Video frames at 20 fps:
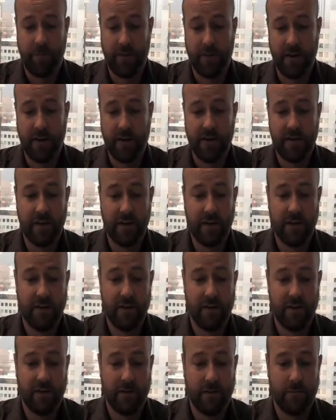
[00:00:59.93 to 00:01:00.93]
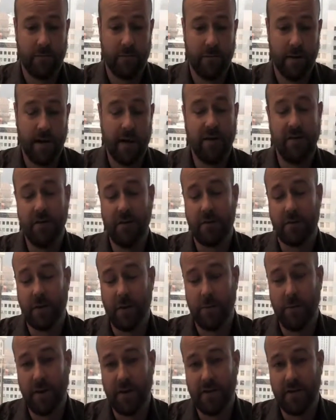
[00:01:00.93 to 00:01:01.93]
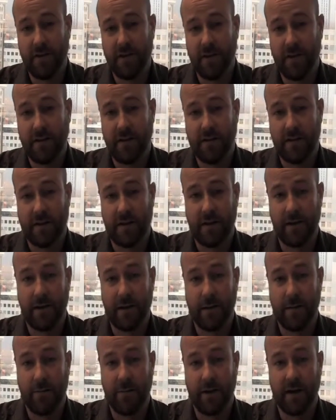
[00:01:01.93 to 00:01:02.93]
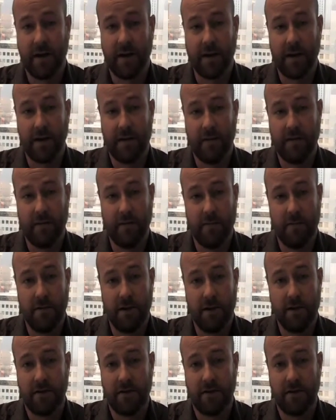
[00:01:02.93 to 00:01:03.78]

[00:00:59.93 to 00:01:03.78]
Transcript: This is easy for a business because their